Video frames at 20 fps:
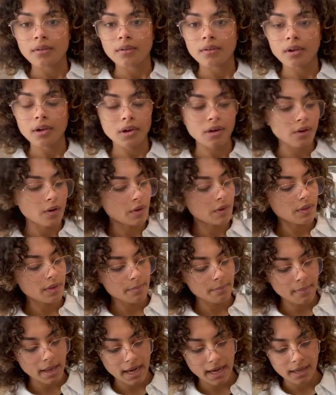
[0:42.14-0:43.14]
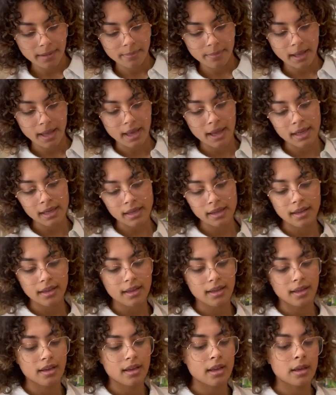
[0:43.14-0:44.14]
along the main bag.
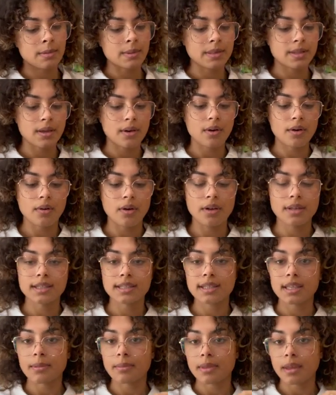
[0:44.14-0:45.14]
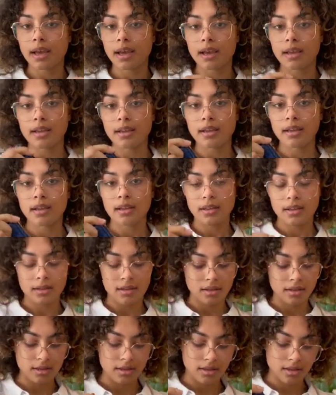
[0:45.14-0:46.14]
So I'll unzip that
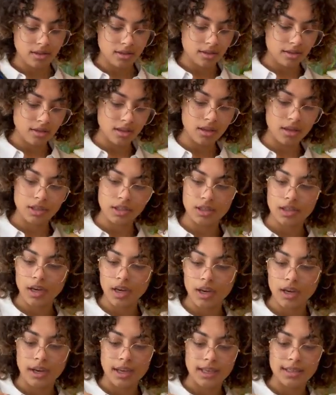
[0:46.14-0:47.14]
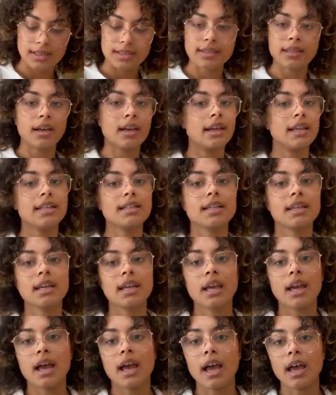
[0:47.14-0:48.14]
and show you inside.
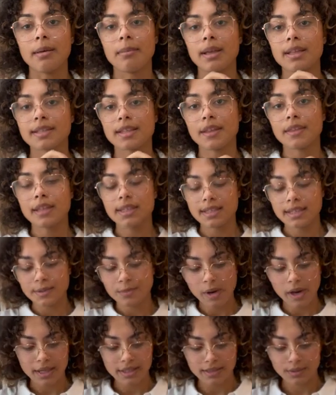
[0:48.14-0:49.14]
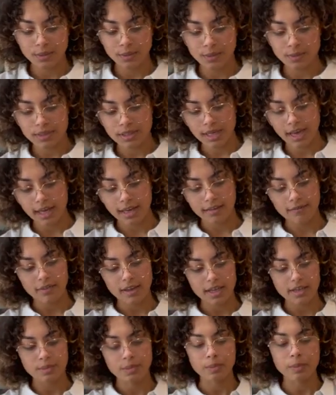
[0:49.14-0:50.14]
And so this is why it's called a
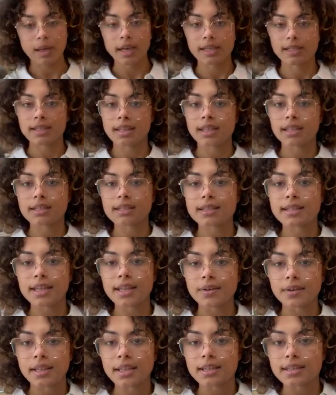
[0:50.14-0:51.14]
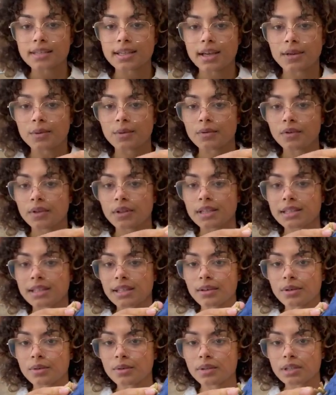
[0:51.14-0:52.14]
convertible bag. So you can see on either side we've got these
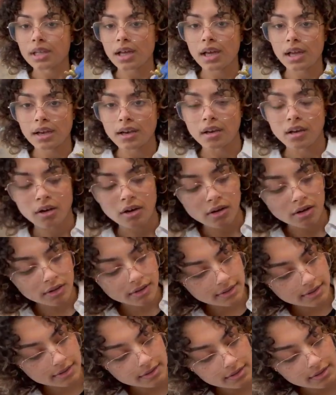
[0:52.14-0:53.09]
little turn locks.